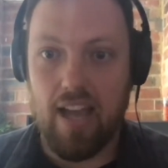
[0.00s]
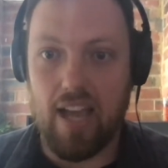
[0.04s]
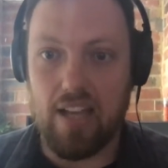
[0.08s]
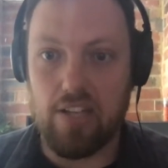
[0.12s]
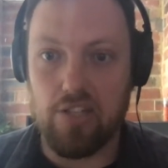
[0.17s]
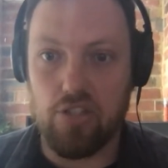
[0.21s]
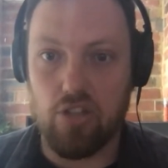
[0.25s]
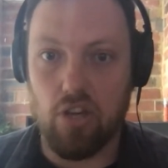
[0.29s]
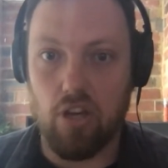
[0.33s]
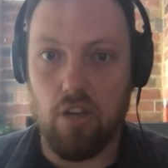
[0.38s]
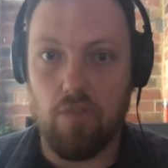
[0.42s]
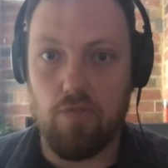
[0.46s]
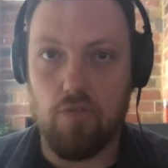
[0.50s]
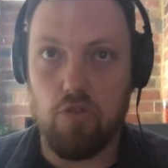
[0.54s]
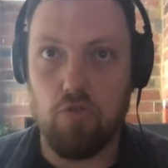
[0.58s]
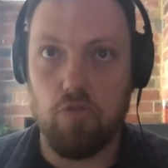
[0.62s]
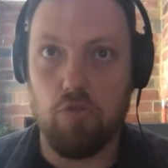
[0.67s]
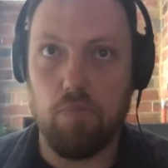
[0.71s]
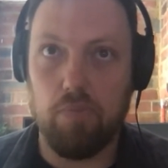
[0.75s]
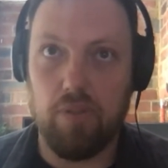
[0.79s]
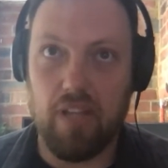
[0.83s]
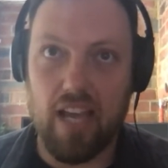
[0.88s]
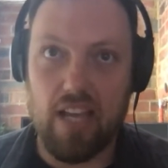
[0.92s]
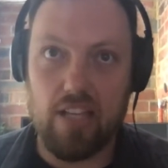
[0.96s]
And so if
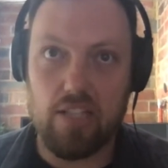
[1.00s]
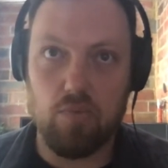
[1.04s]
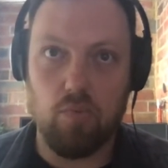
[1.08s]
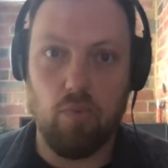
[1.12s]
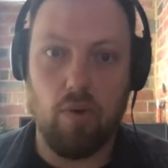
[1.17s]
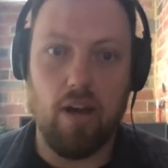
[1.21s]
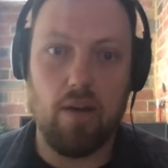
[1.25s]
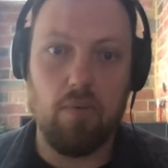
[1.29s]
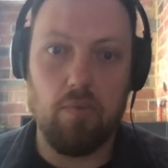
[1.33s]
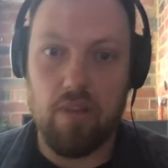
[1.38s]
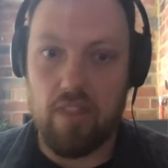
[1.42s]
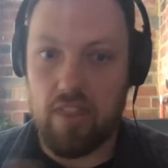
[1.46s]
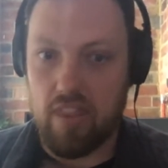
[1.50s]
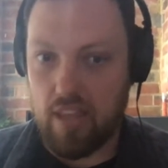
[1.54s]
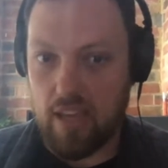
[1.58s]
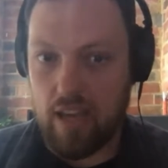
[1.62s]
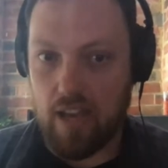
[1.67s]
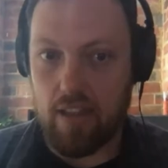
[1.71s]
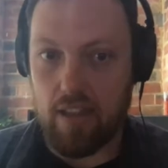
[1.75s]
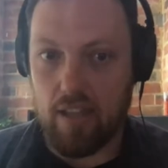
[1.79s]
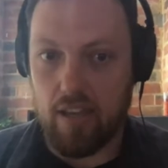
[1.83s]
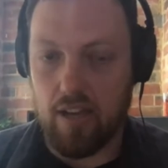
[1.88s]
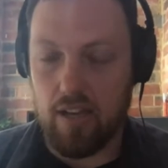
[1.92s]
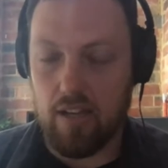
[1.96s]
you replace one with the
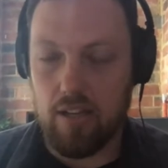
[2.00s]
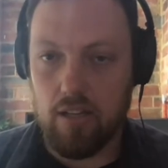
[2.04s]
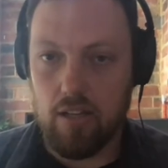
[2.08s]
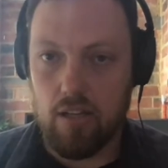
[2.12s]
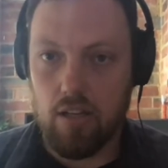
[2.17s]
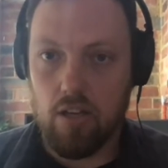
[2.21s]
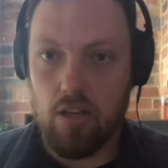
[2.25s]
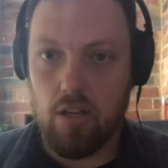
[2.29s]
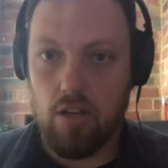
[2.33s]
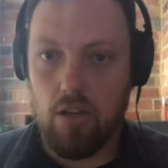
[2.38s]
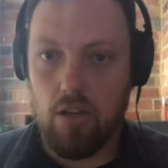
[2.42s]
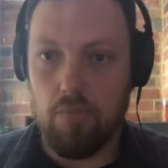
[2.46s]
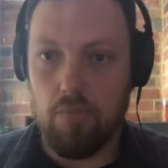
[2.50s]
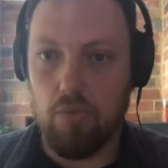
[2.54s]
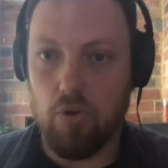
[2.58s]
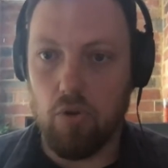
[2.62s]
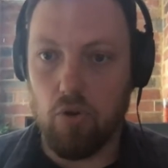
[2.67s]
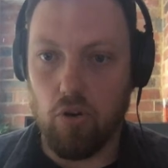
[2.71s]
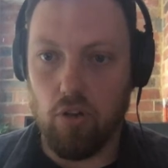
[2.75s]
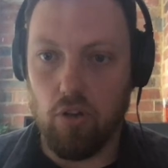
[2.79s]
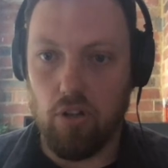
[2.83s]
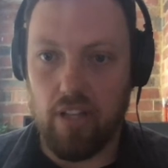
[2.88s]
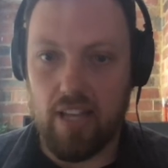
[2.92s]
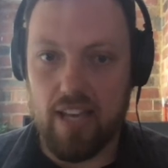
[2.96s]
other,
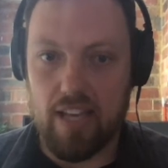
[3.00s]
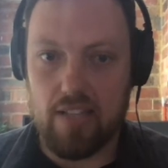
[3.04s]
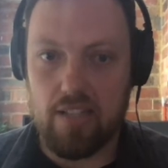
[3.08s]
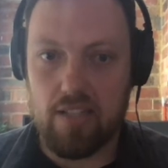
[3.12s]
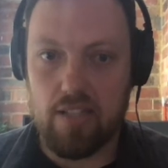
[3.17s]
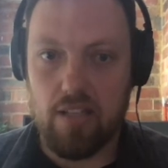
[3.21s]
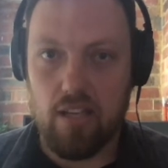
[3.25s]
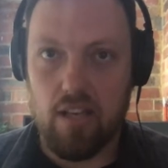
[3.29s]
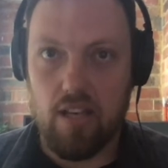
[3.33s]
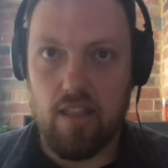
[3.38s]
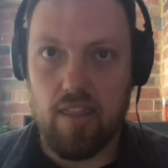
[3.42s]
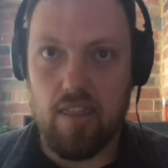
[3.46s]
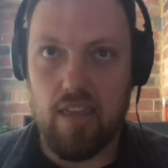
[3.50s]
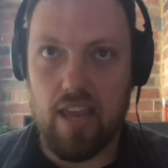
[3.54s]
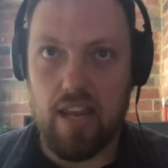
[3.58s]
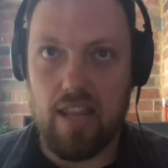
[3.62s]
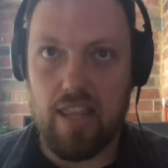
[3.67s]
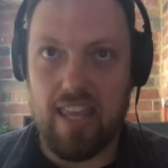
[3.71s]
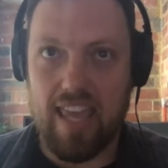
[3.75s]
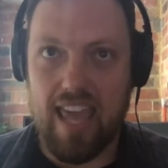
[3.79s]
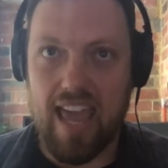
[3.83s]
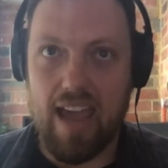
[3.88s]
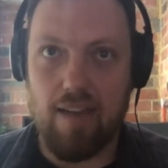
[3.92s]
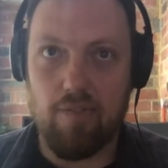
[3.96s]
more or less,
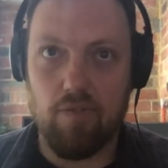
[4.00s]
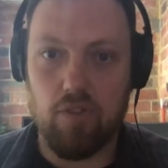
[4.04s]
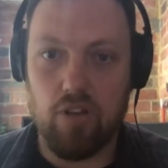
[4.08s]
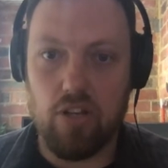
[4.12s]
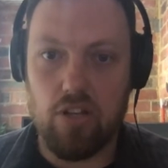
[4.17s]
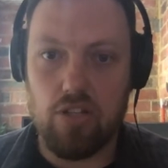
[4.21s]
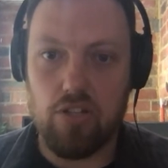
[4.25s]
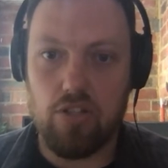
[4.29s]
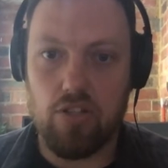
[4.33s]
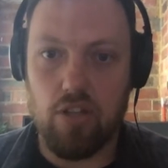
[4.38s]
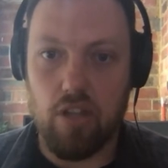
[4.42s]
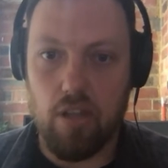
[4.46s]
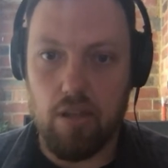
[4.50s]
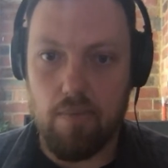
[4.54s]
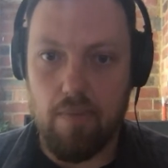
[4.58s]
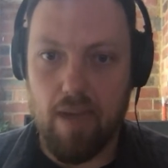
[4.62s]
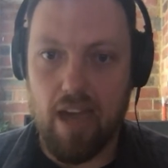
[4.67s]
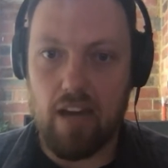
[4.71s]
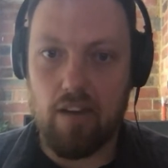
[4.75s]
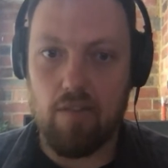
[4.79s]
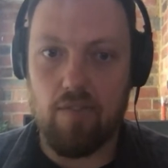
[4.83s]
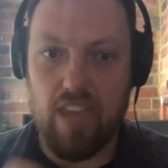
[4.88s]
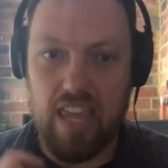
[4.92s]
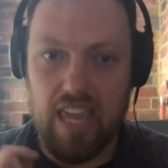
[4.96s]
then the
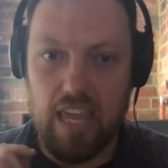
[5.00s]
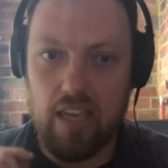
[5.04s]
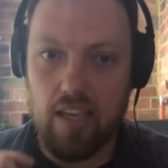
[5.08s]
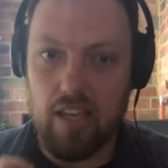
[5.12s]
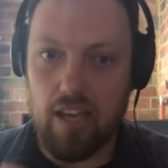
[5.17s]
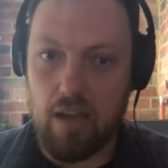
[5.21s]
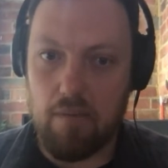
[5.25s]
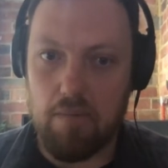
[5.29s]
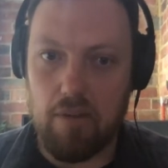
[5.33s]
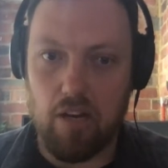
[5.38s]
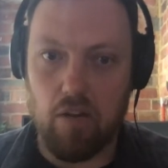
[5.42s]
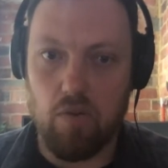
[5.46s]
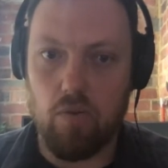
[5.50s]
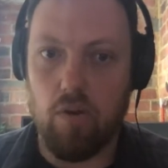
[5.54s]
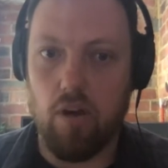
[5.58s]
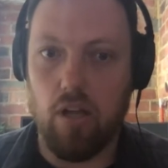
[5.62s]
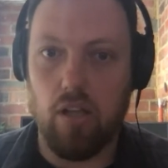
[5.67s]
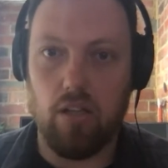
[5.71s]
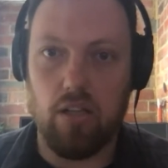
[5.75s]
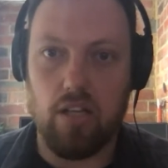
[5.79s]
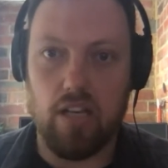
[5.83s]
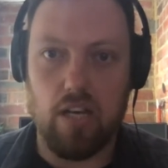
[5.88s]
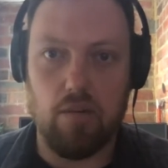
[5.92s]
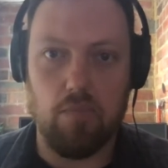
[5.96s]
amount of income
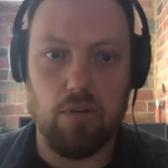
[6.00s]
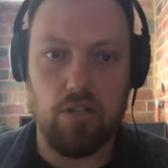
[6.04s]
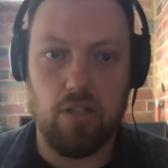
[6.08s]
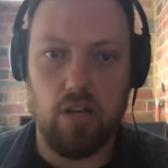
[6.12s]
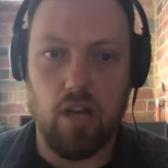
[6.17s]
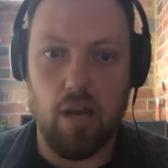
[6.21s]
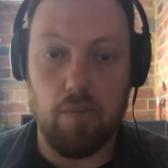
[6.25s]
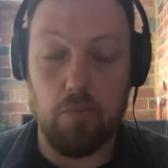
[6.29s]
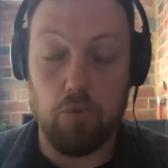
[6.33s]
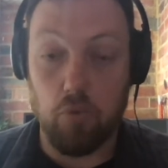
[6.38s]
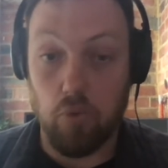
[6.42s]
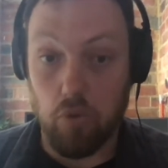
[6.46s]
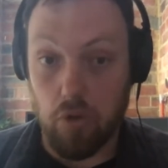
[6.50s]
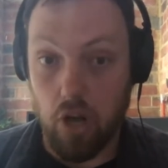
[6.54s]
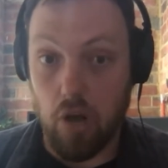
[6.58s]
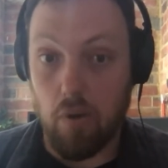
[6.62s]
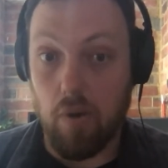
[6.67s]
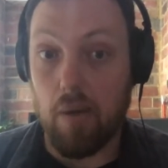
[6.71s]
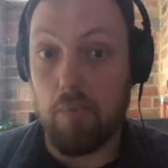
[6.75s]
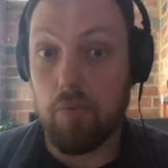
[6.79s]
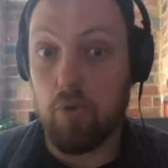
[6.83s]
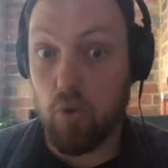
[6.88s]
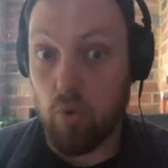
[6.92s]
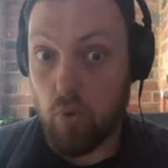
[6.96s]
inequality in retirement will
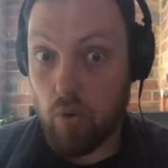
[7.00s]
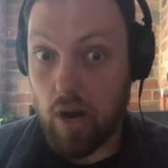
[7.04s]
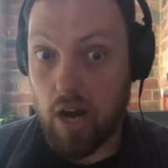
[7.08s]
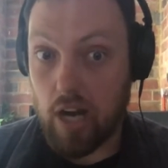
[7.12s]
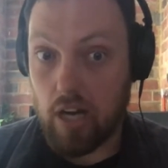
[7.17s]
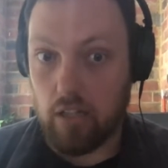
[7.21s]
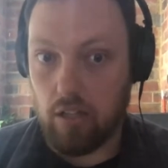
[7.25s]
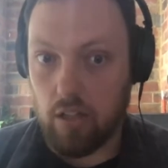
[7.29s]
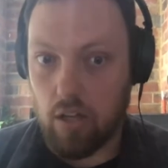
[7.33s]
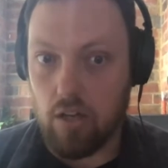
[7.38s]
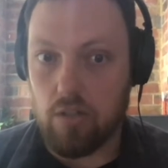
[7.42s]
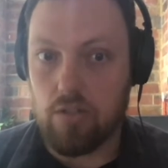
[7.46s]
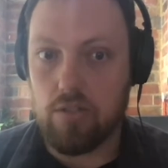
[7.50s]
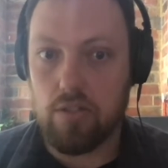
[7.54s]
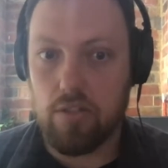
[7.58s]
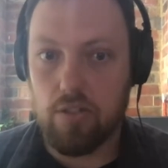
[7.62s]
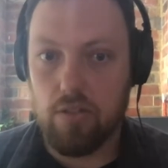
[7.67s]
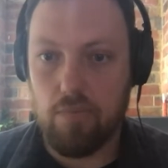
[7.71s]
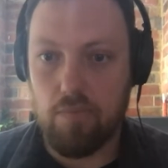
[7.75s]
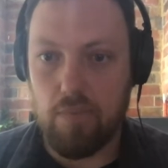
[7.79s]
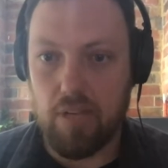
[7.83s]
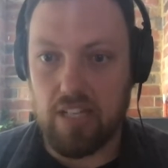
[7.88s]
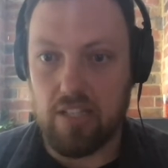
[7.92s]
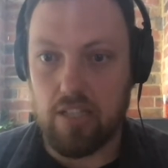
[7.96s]
go up quite a lot,
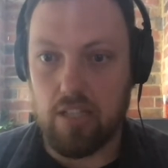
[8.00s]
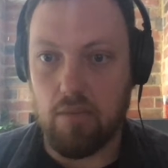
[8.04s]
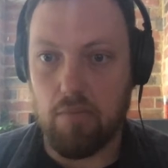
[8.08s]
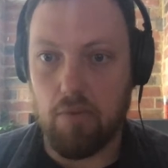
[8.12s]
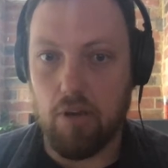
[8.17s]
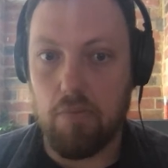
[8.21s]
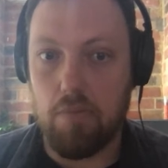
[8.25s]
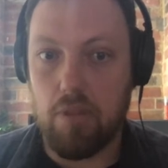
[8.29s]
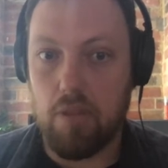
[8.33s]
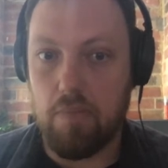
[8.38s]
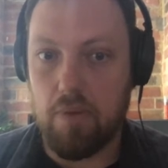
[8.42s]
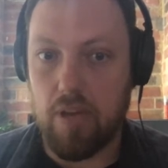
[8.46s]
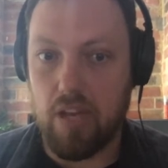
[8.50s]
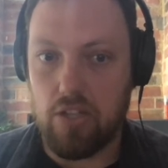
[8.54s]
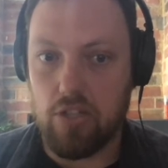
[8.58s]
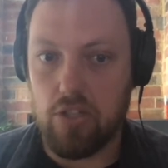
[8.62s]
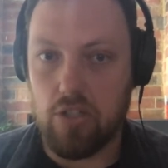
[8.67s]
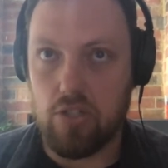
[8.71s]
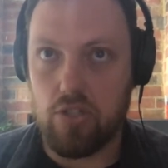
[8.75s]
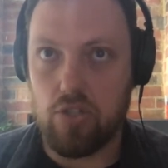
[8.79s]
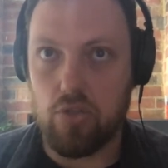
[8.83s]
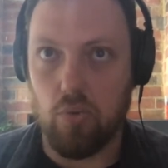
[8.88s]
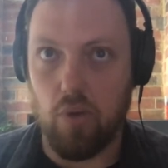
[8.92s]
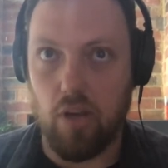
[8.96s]
because at the moment the
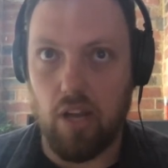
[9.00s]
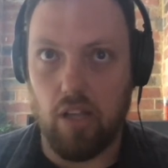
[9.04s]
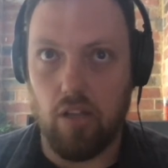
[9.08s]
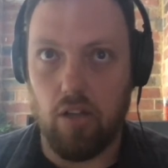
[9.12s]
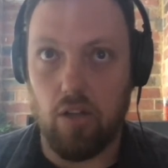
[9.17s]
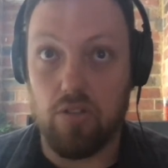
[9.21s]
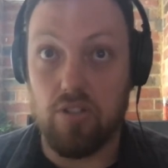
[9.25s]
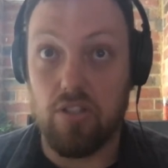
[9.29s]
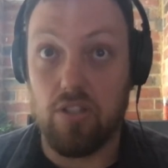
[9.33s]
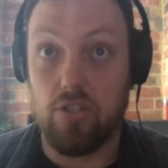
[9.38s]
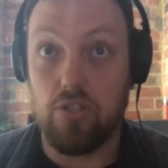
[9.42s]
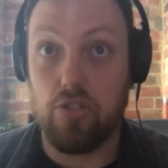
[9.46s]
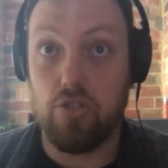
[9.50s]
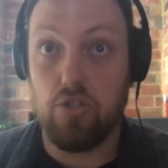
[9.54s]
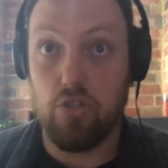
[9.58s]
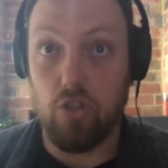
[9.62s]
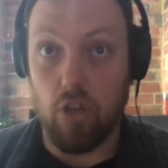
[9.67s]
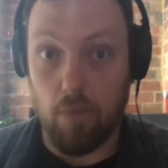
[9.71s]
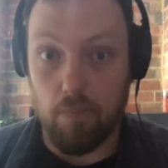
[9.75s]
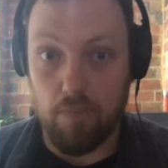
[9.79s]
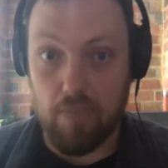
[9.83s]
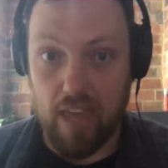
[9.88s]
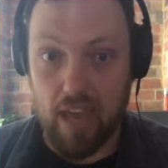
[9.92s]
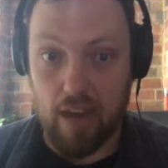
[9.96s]
pension's doing a lot to
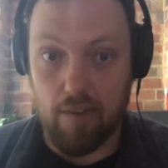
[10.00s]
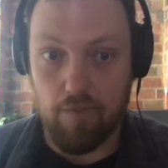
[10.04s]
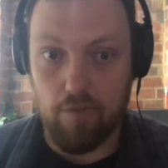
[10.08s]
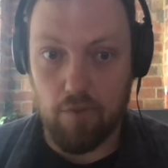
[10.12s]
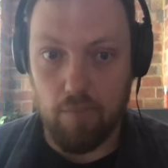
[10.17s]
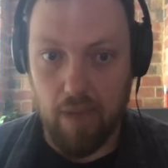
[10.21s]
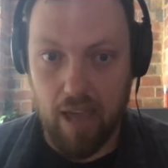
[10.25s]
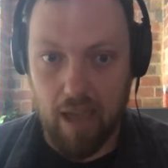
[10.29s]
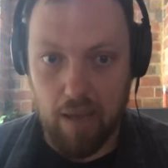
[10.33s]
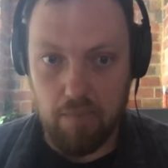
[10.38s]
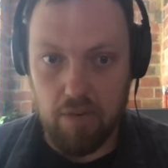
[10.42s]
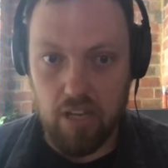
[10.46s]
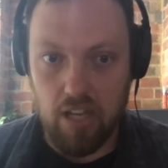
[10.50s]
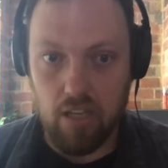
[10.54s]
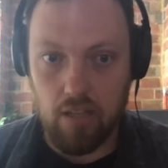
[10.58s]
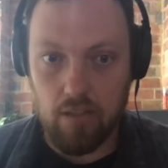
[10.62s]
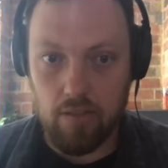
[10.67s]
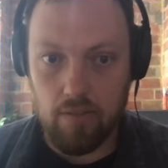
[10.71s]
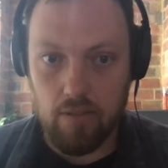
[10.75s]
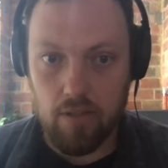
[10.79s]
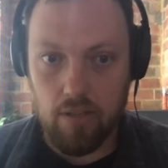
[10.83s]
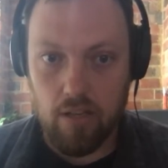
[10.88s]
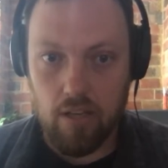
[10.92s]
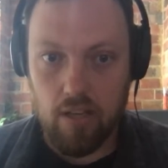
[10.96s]
stop that from happening.